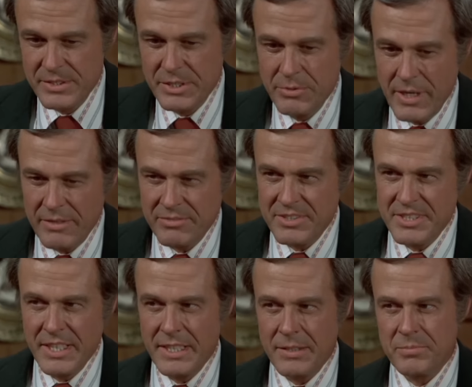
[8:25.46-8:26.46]
you will have to
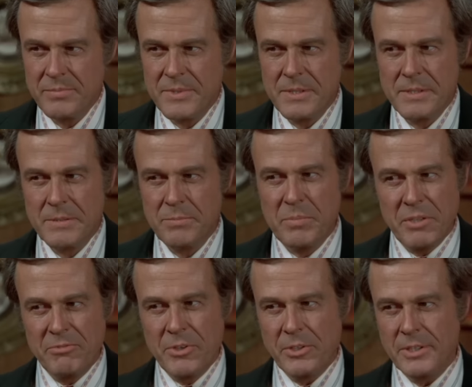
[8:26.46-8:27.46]
take it a bit
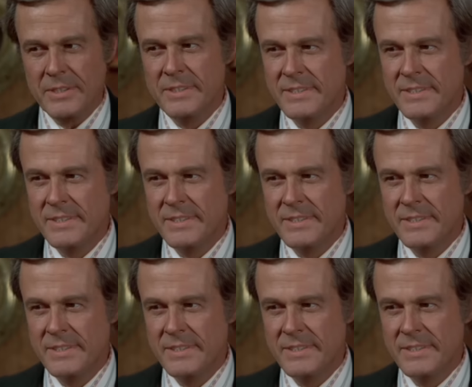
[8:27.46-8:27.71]
further.